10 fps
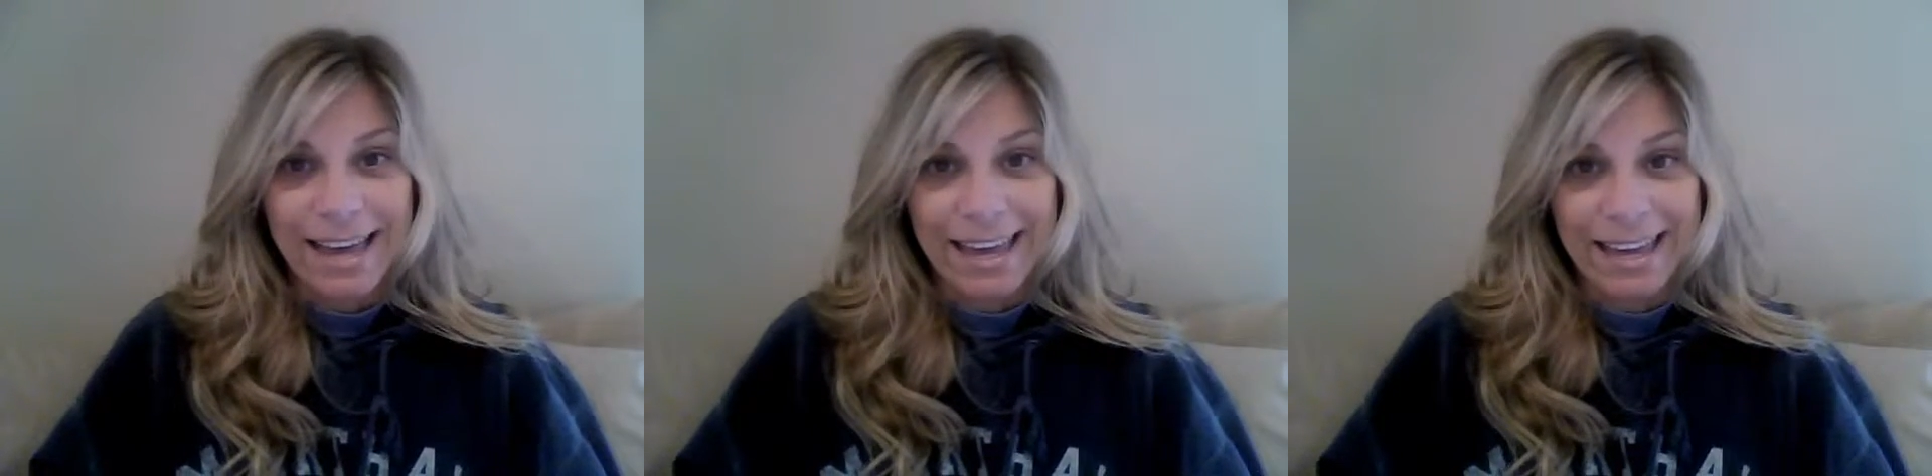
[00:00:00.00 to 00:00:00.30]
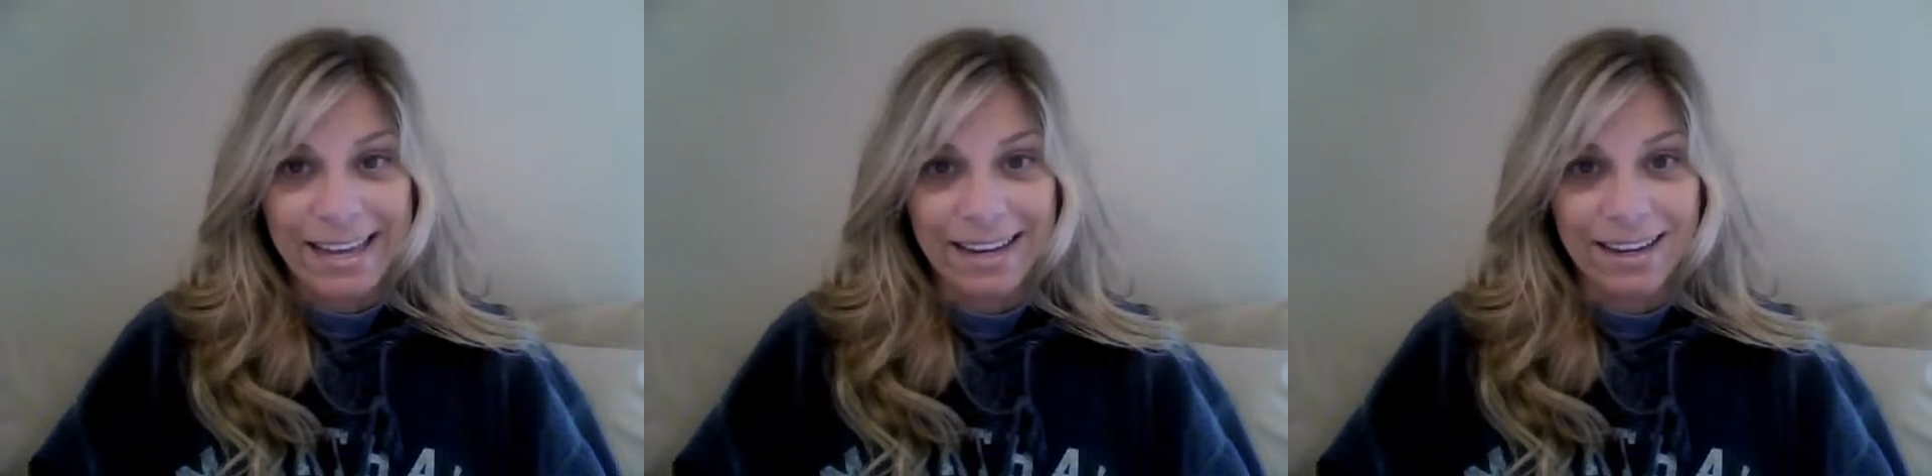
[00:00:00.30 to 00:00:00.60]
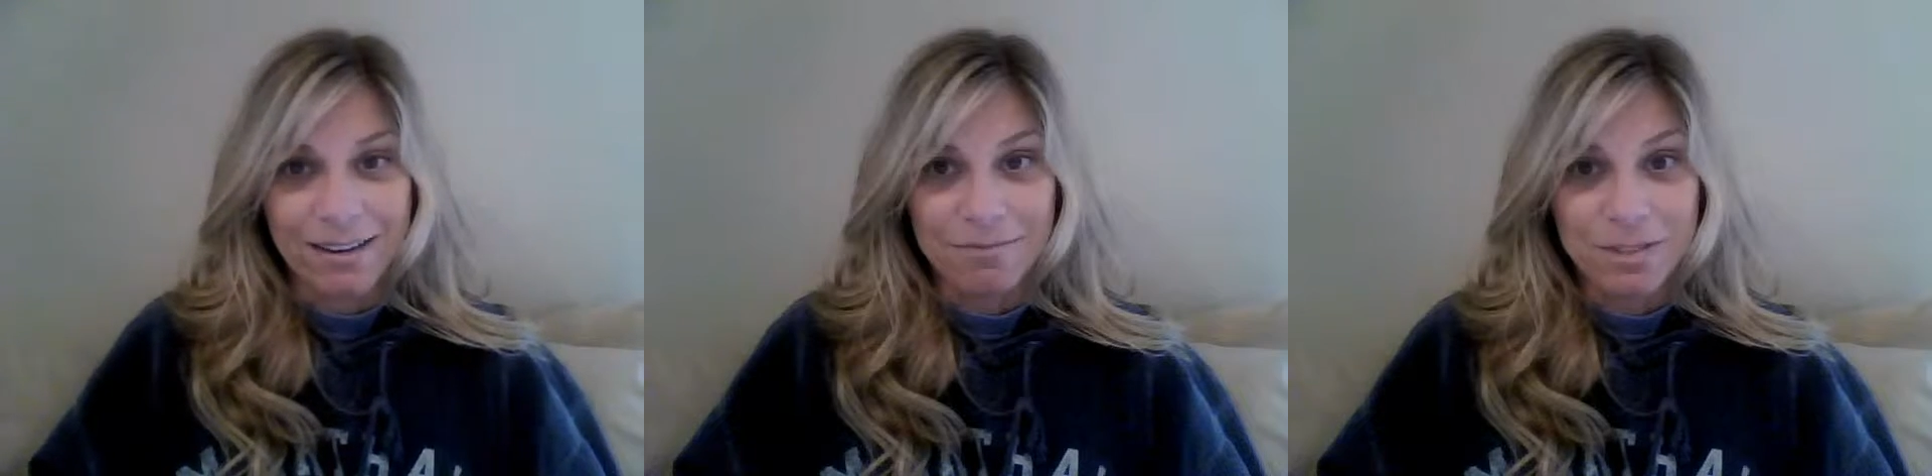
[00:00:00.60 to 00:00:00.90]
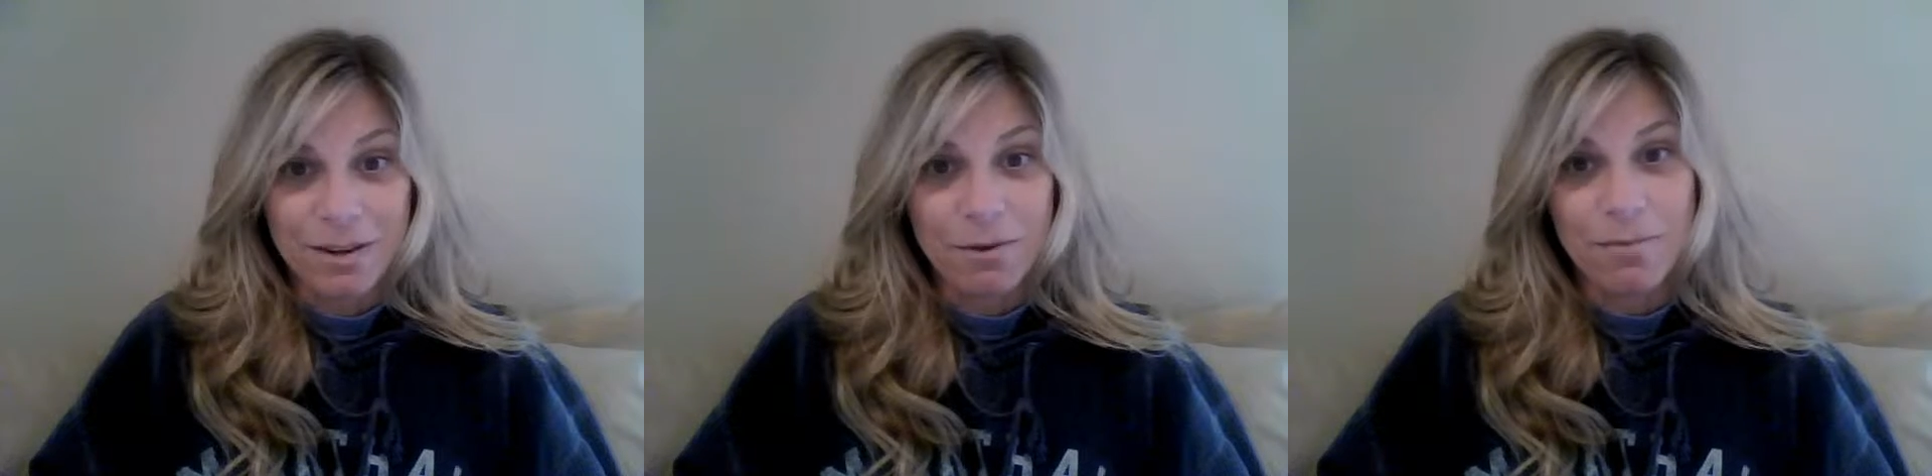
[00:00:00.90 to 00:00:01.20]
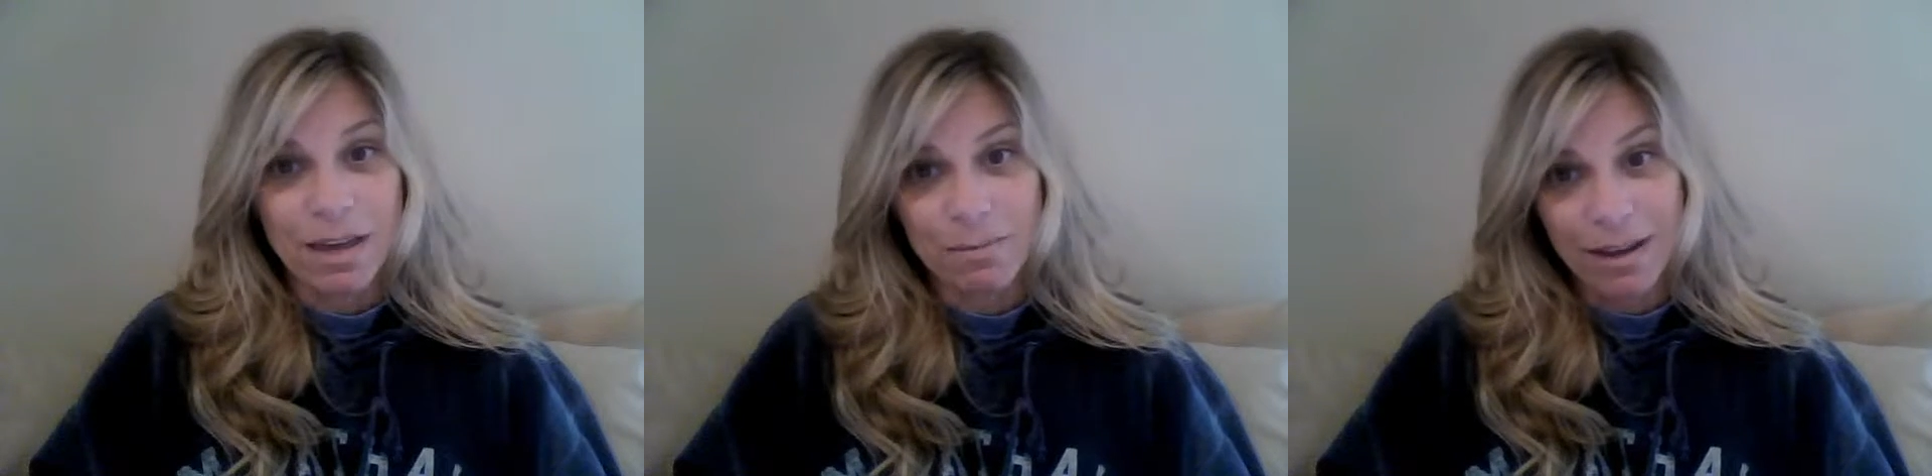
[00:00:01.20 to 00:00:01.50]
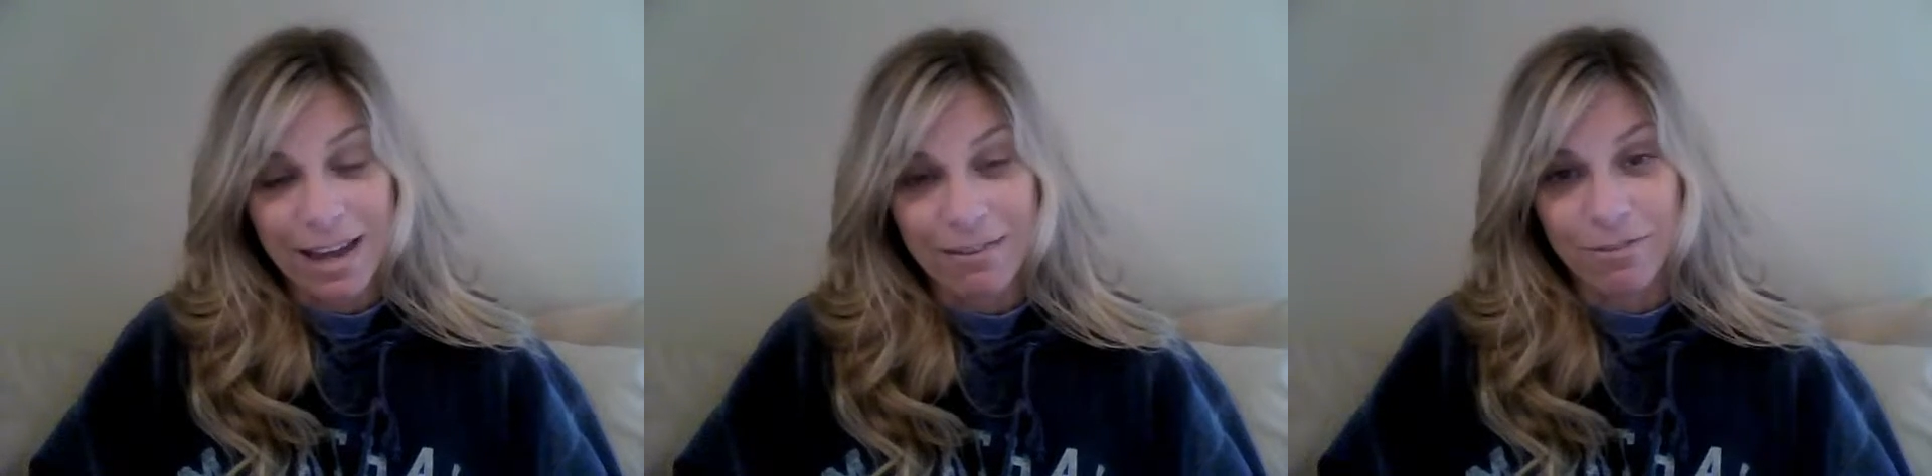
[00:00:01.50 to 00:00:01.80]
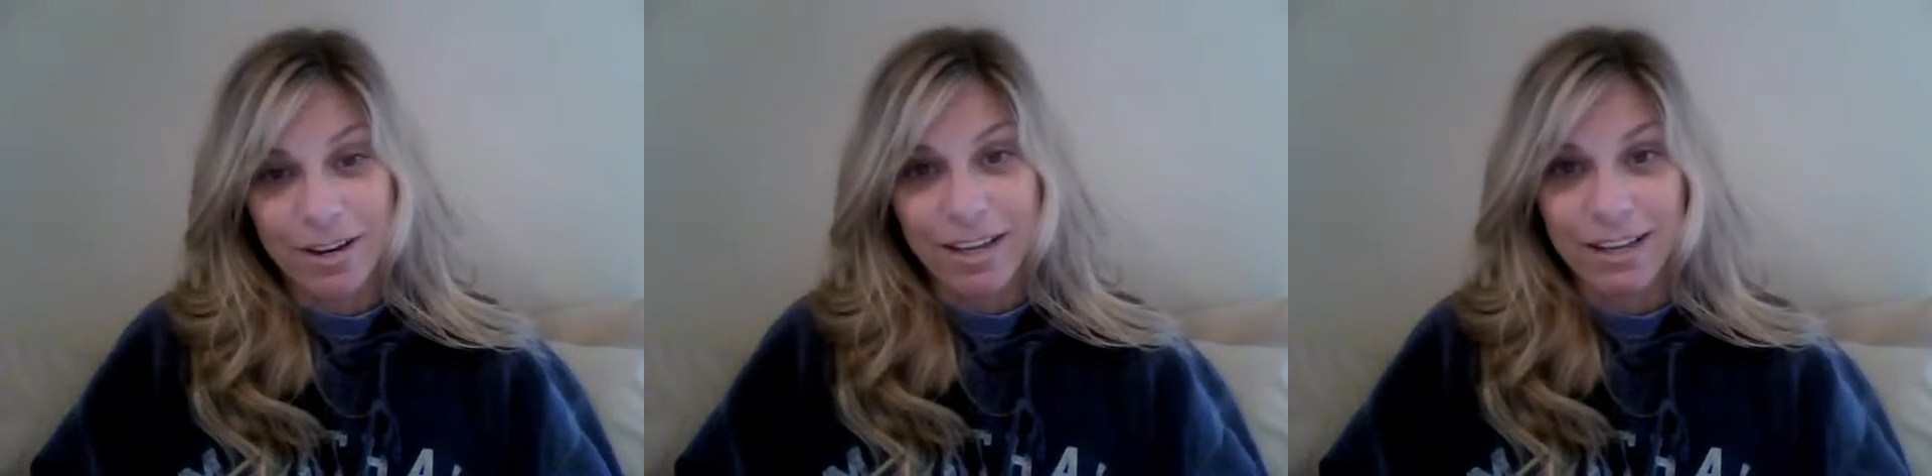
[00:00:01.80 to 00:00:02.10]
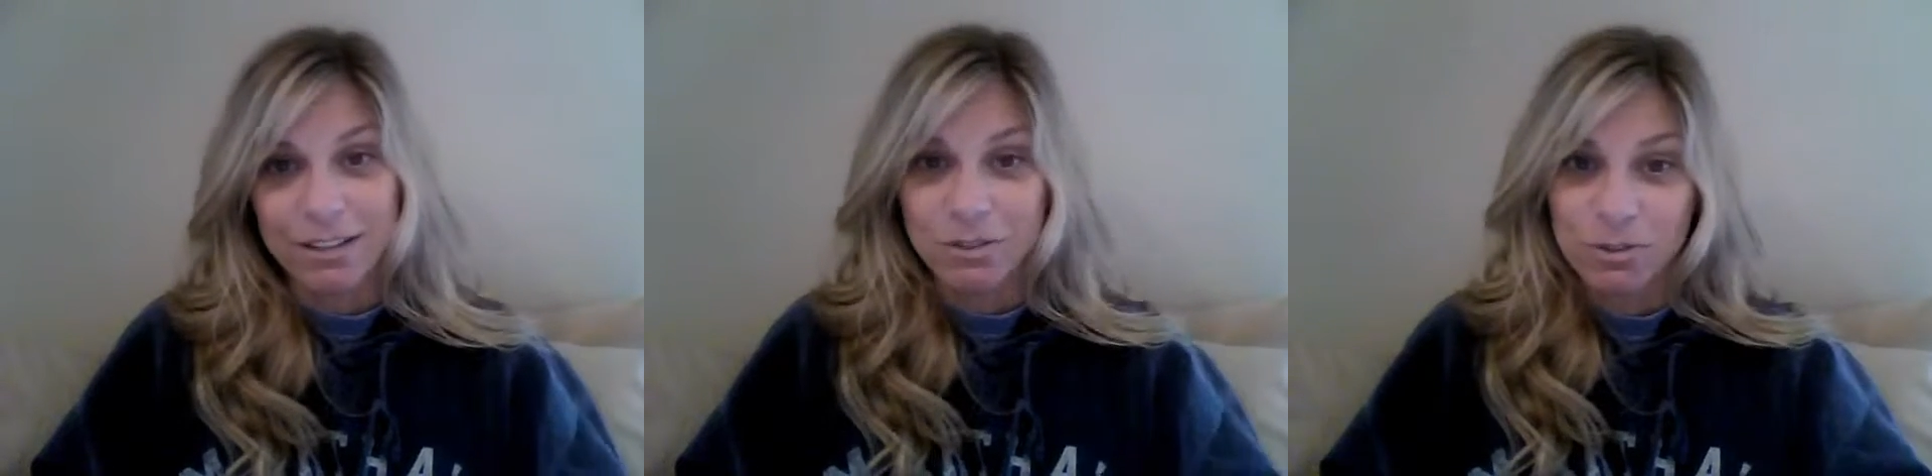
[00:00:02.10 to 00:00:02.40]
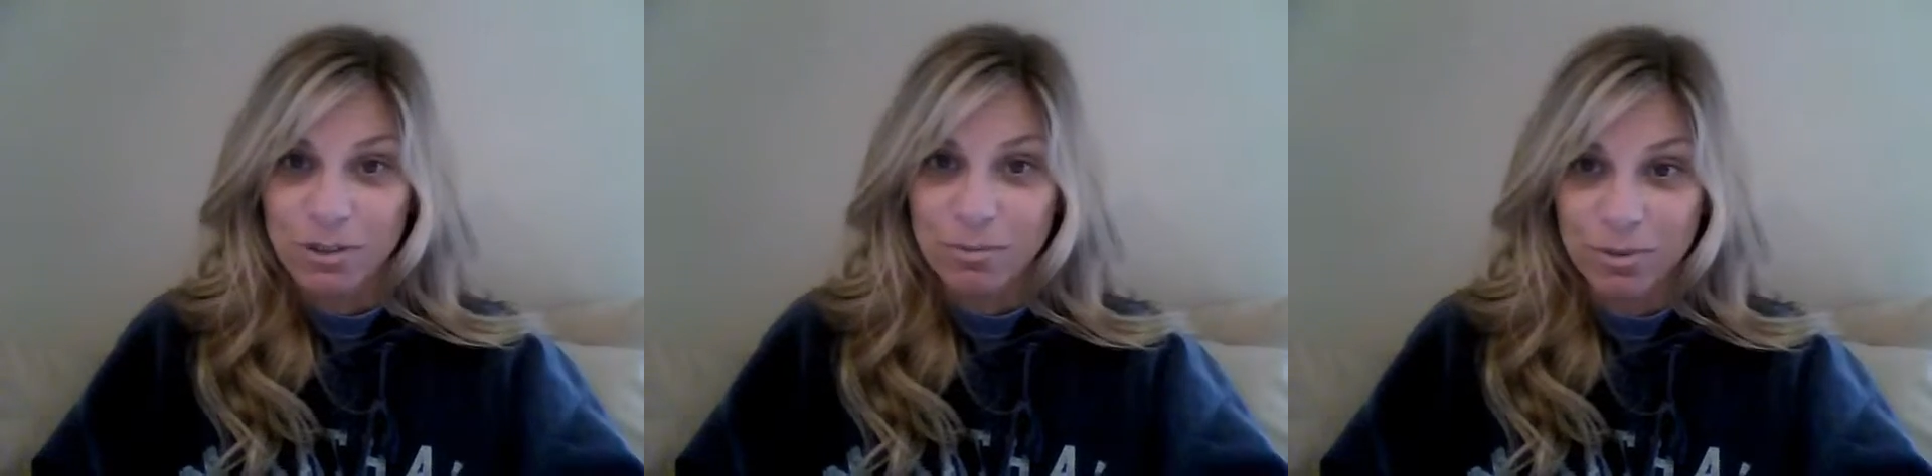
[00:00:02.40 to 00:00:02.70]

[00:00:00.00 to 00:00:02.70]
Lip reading: And so I know Megan McCafferty and Judy